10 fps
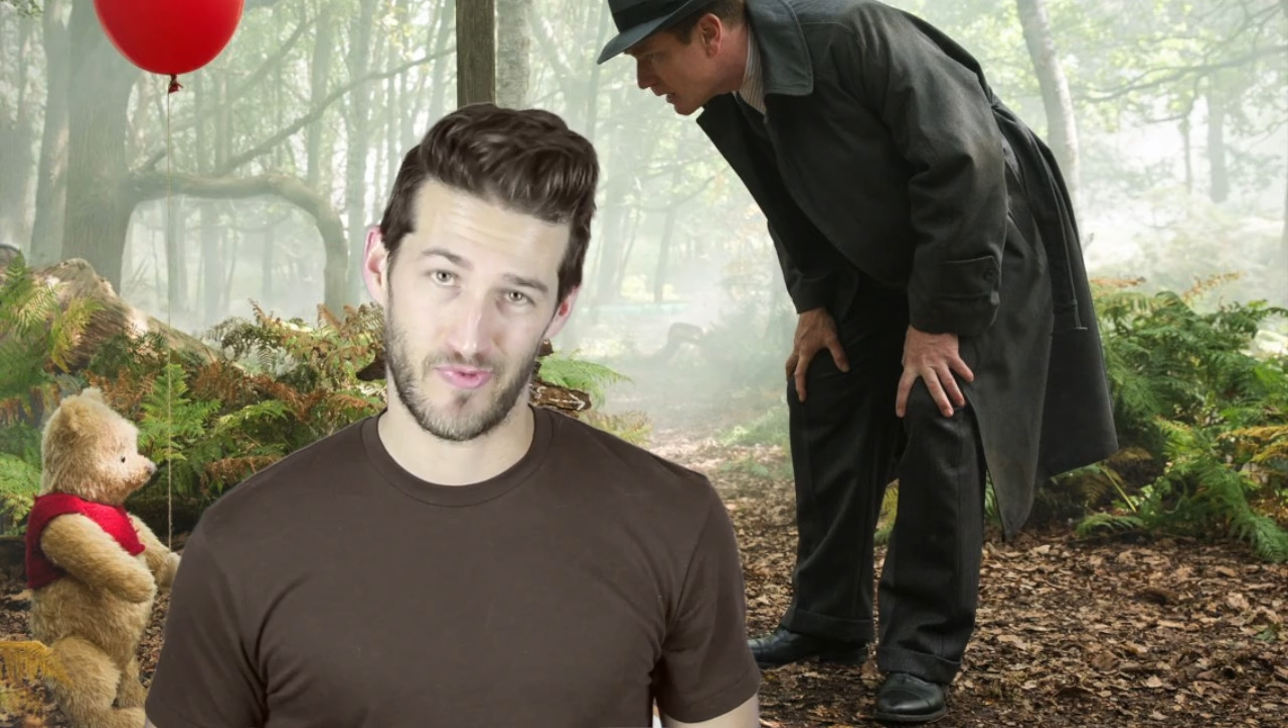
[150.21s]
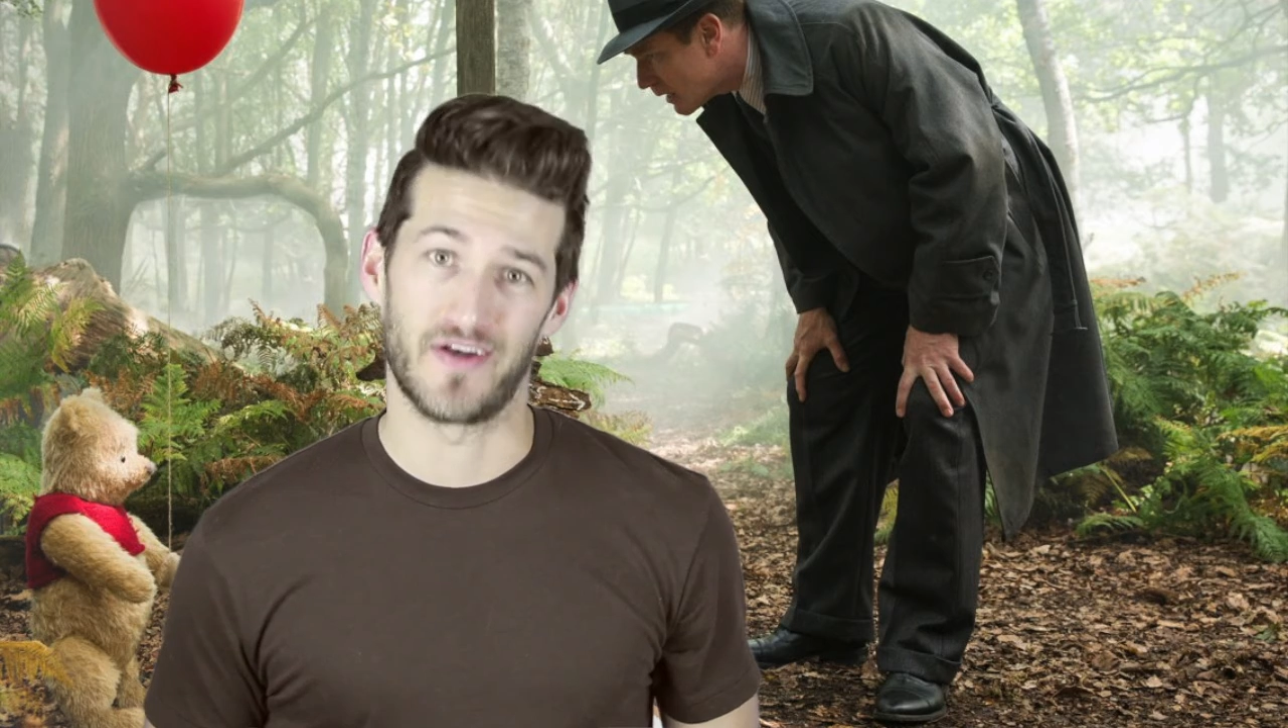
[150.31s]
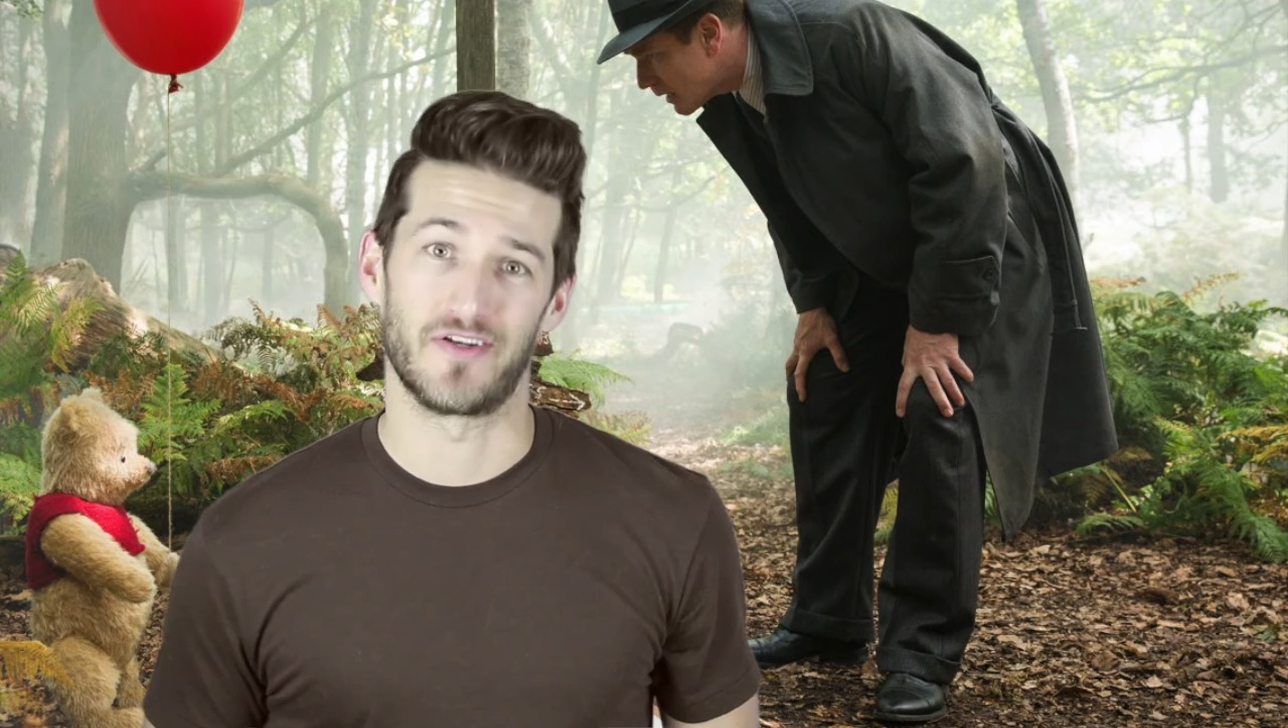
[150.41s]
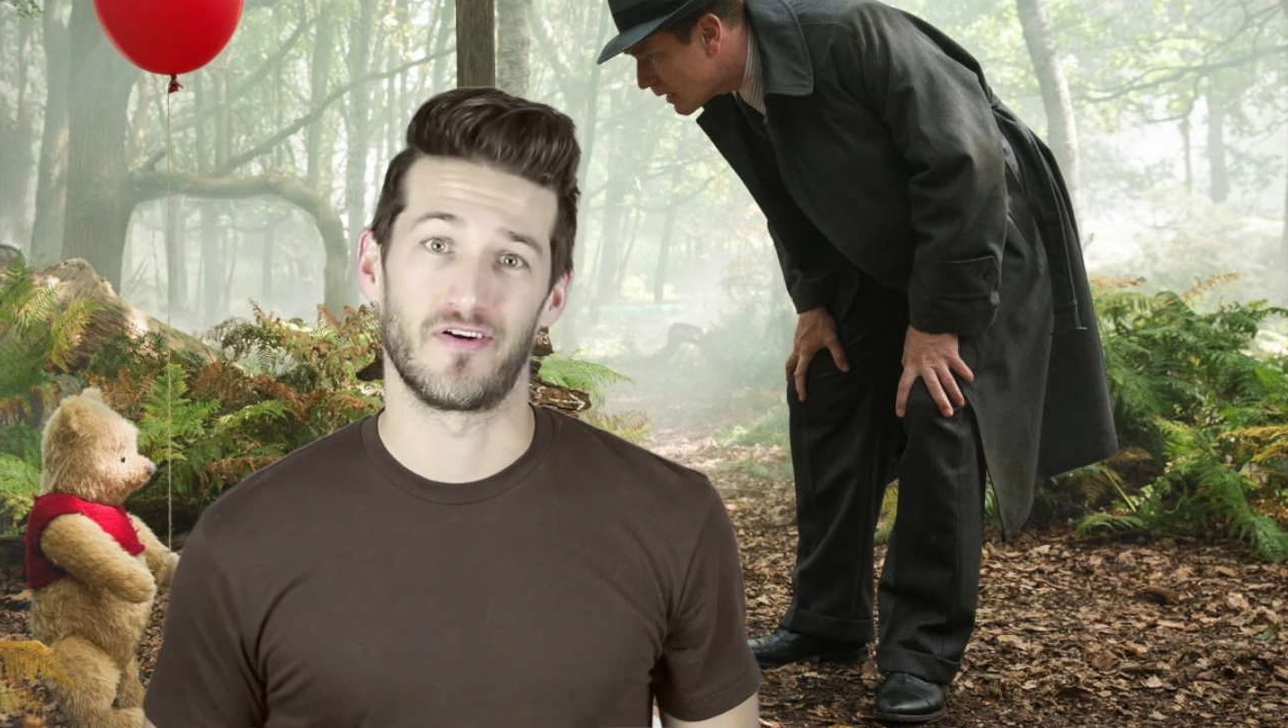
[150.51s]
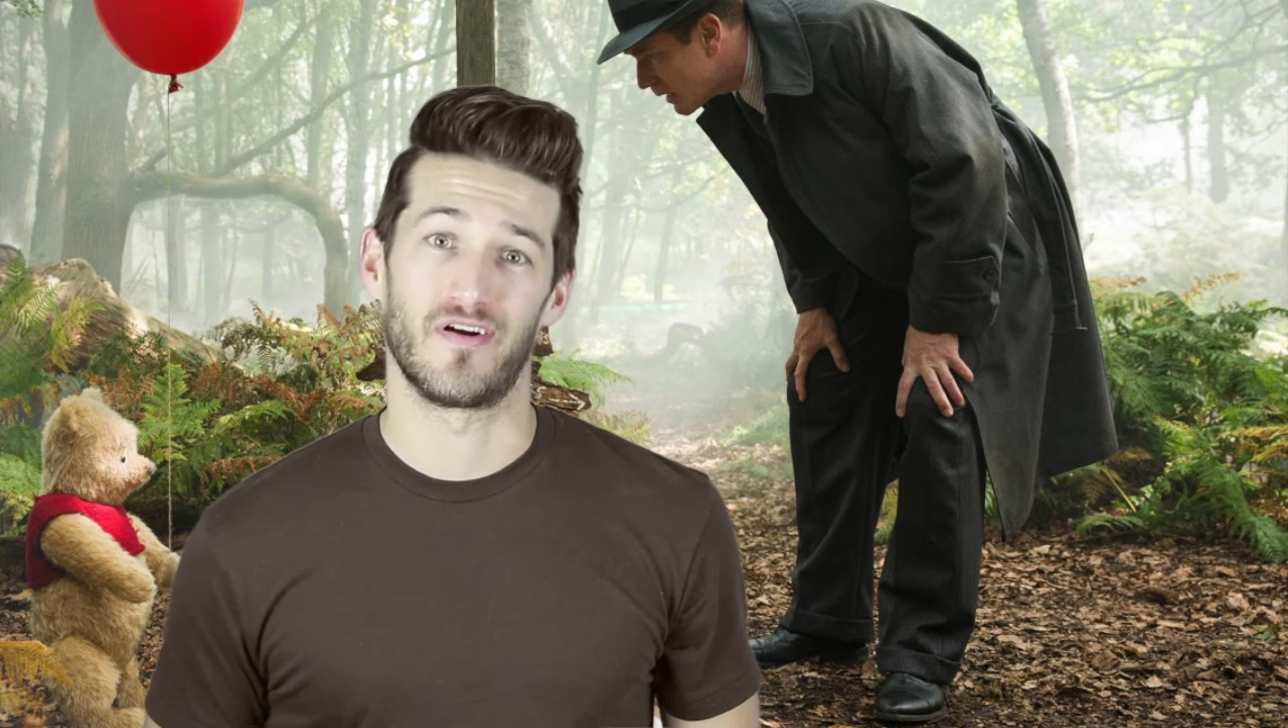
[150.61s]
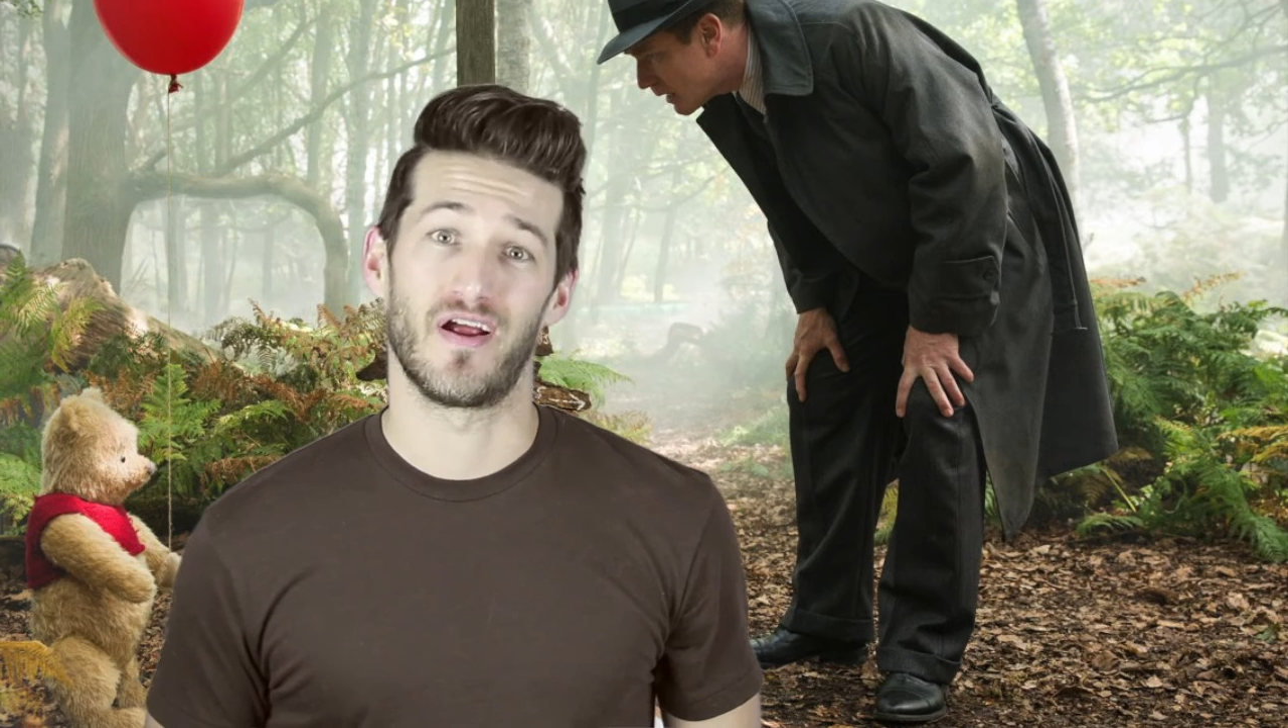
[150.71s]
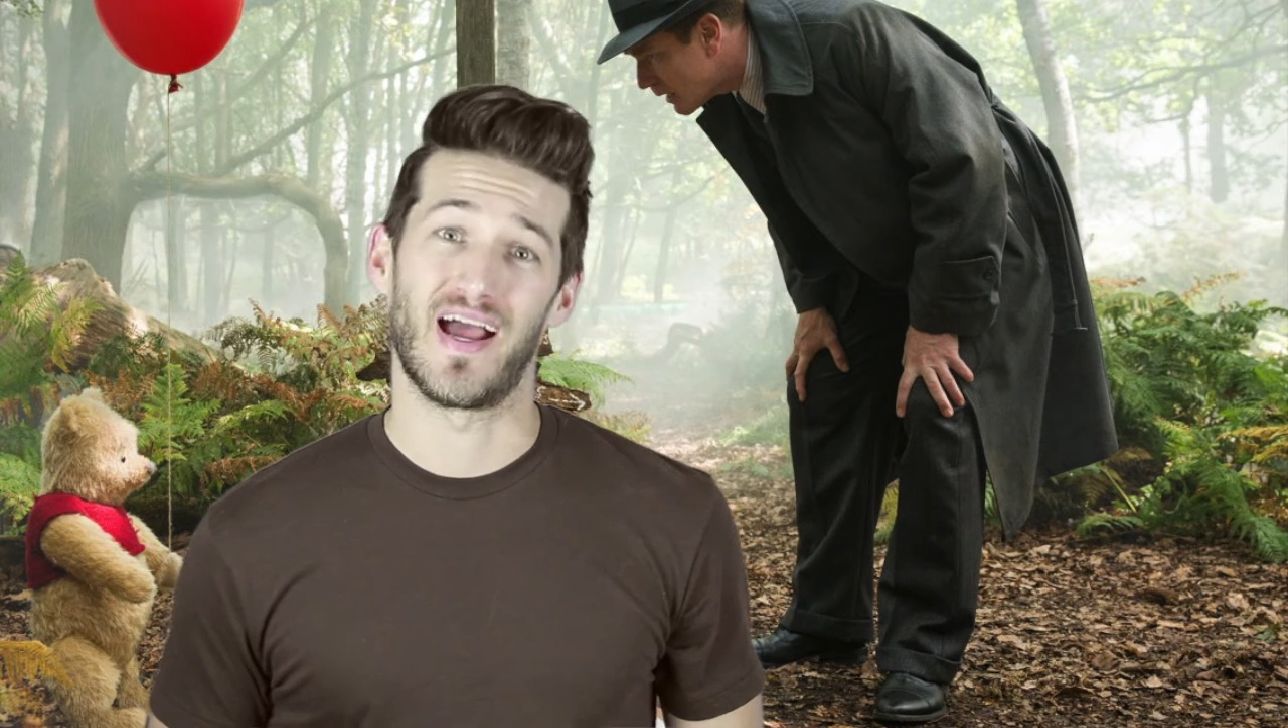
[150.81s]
renter,